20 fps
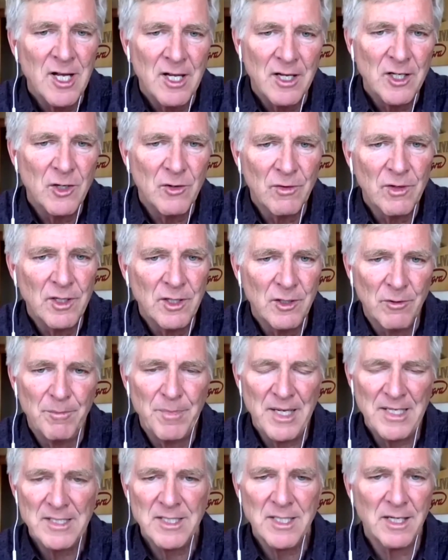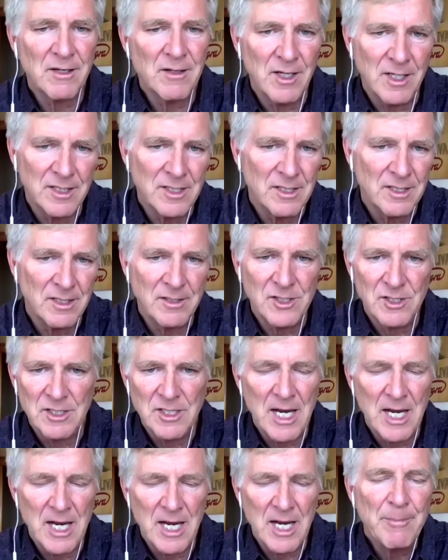your basic
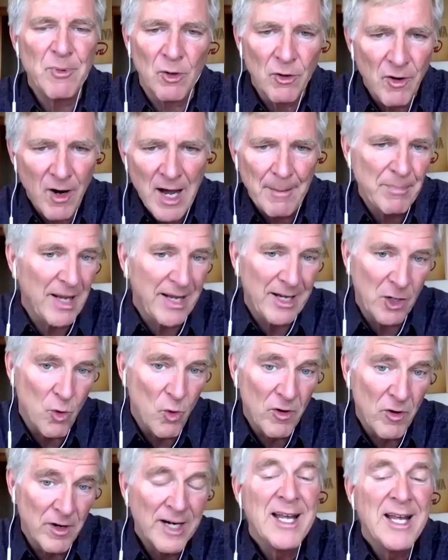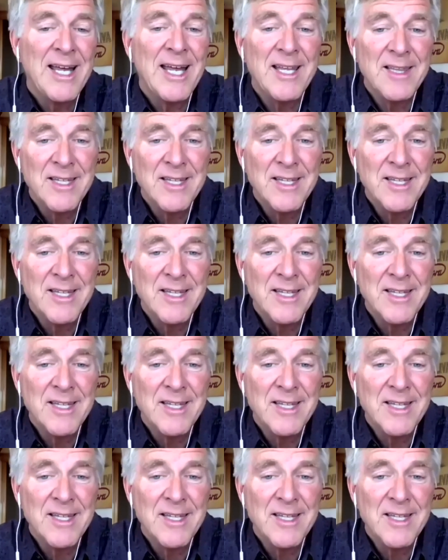staple crop like corn,